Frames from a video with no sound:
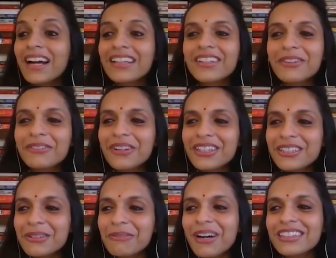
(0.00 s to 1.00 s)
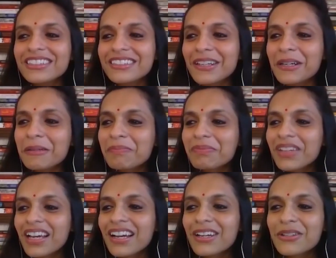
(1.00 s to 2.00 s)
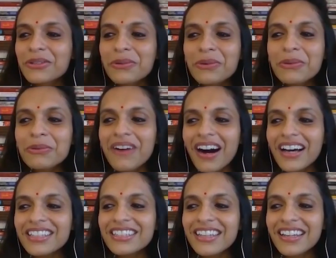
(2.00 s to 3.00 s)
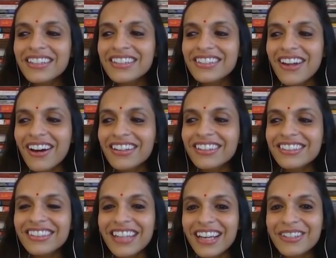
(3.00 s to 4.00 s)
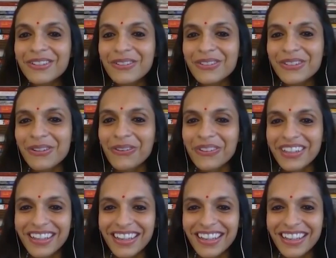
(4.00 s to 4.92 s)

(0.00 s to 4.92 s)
The first one, sir, two vast and trunkless legs of stone.